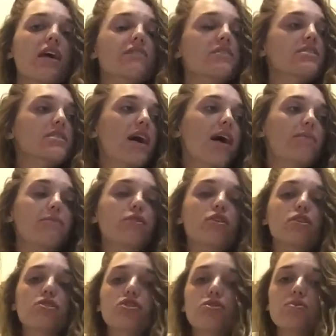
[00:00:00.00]
have to stop
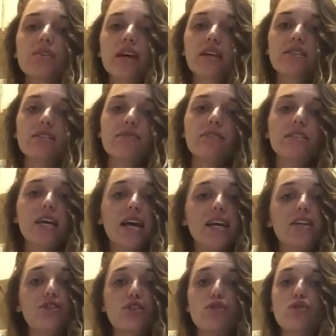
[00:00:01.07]
for 2 seconds of the
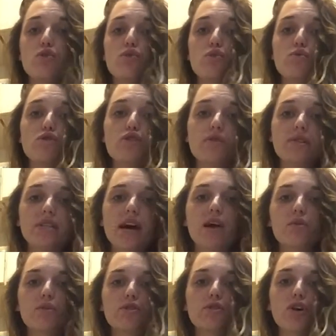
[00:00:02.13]
day to do a
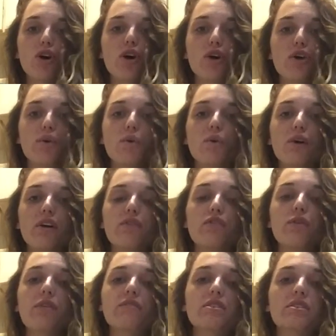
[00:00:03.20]
downward dog, or if
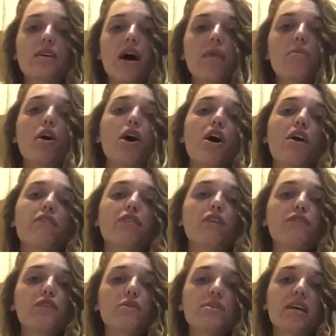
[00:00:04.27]
you have to stop for
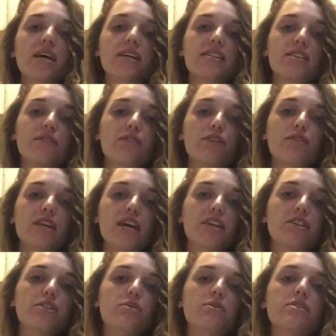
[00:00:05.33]
a few seconds of your
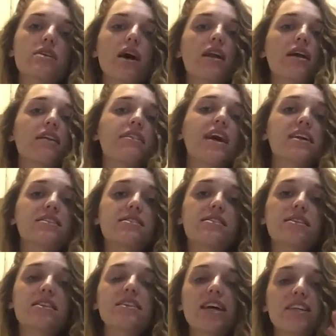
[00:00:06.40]
day to do a sauna,
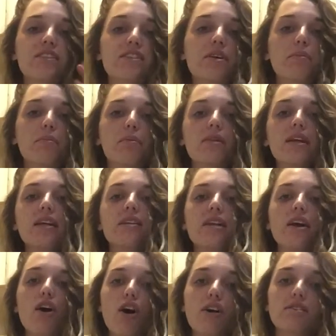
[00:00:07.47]
that's
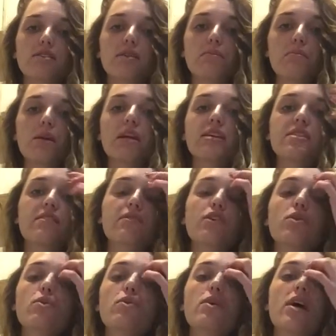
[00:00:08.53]
completely awesome. Because if
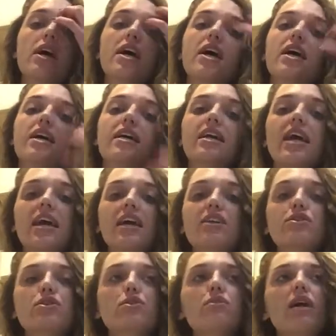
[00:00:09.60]
you
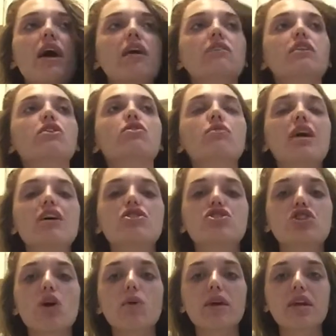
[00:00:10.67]
can't do that, then you're not
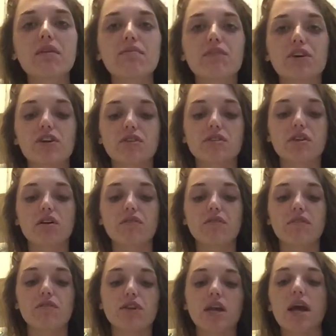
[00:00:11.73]
showing up for yourself
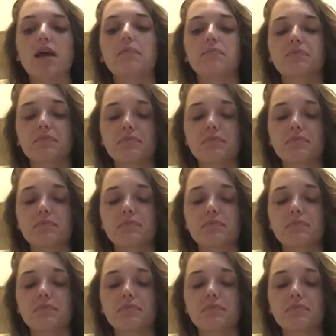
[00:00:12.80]
every day.